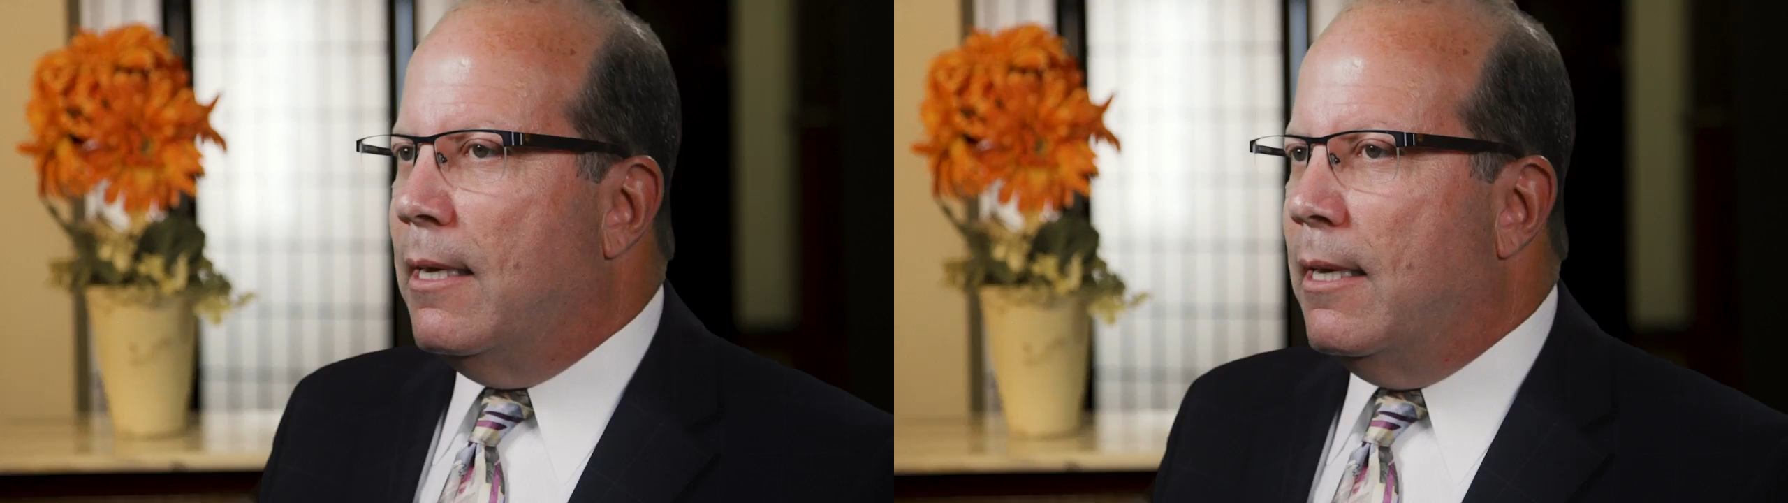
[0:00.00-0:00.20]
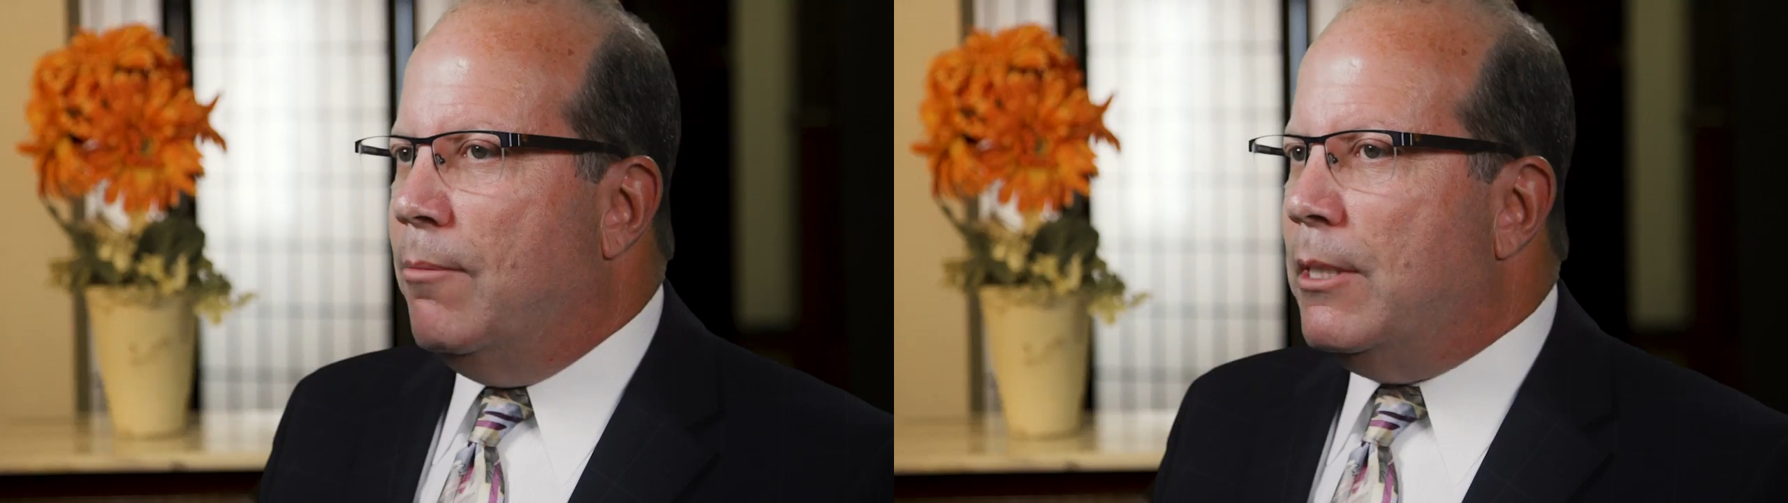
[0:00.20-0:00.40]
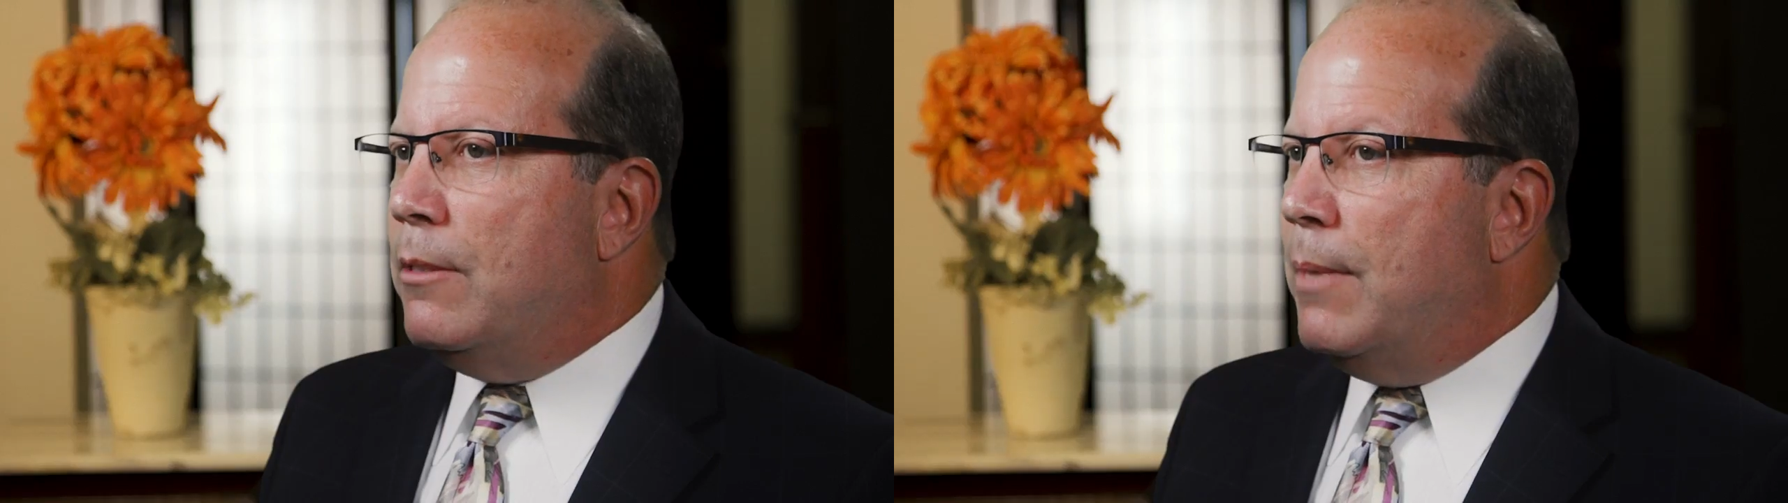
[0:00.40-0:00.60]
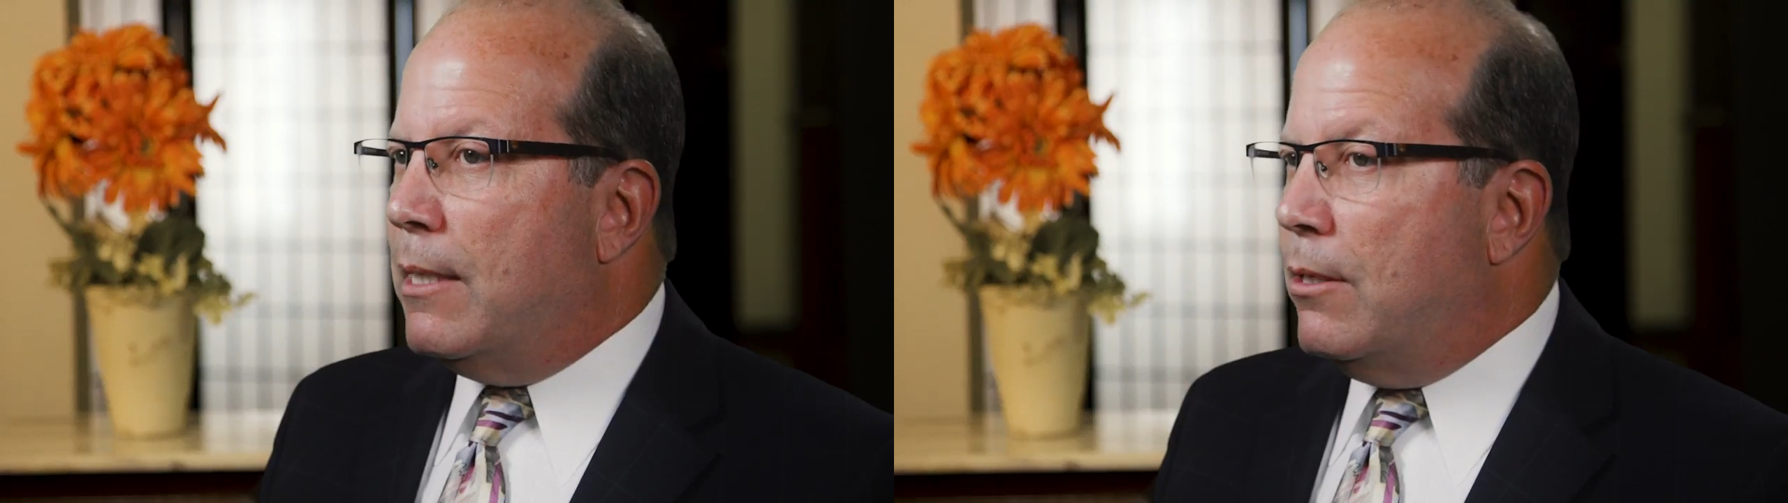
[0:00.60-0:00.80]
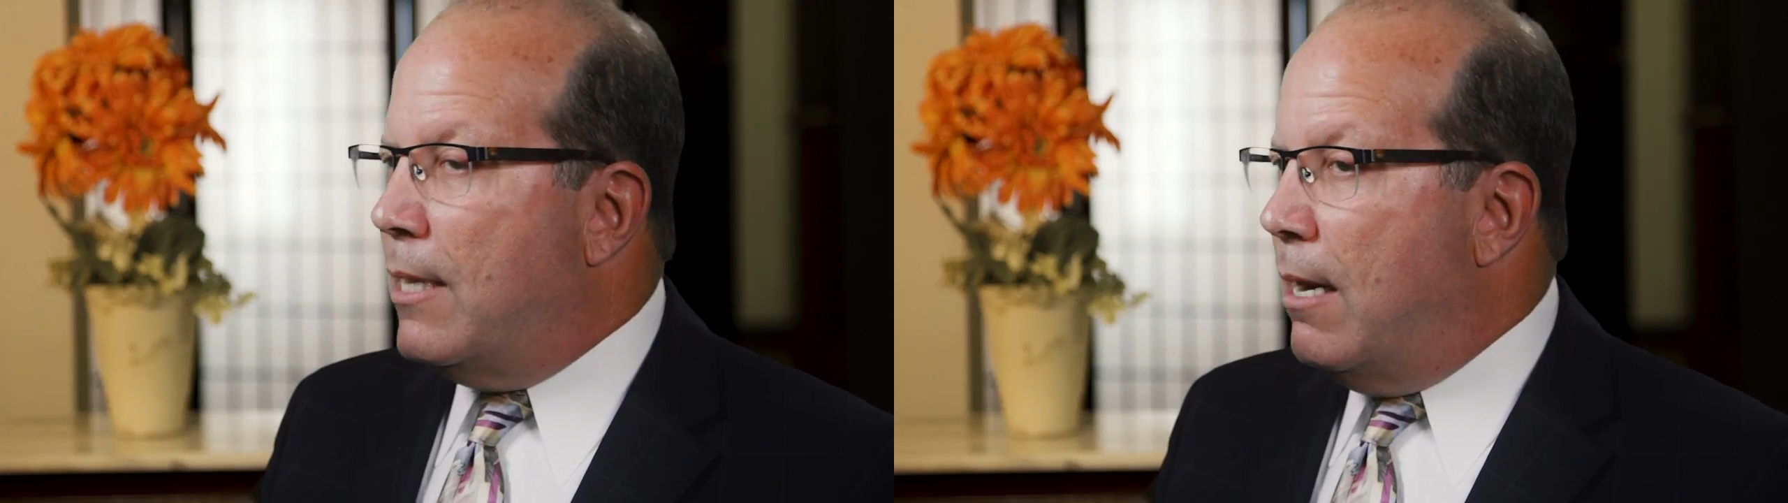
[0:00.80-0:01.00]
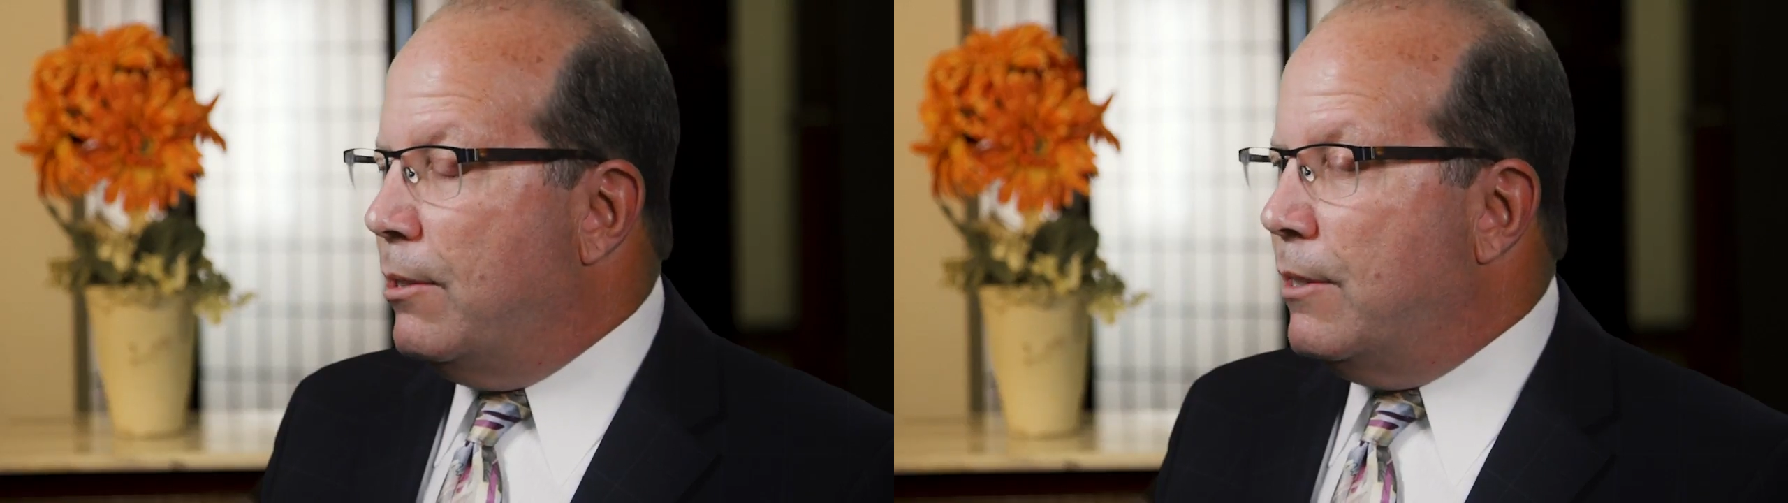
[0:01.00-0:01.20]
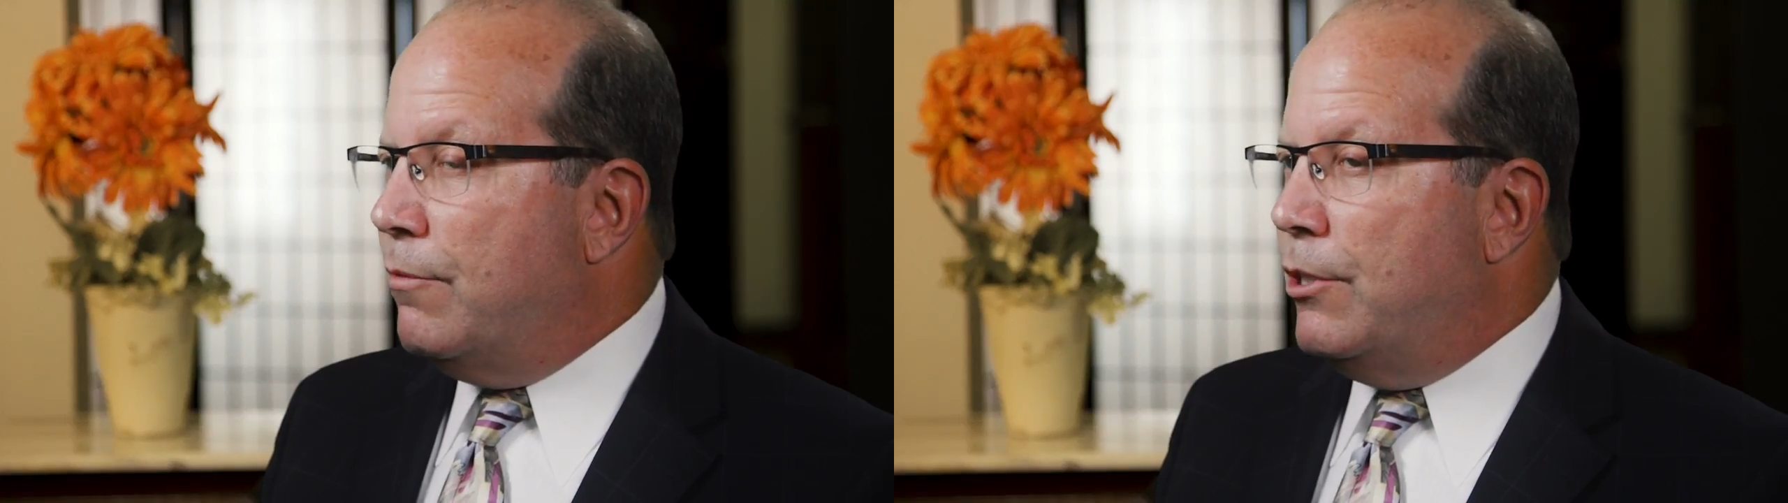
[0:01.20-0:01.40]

I went to Medical College of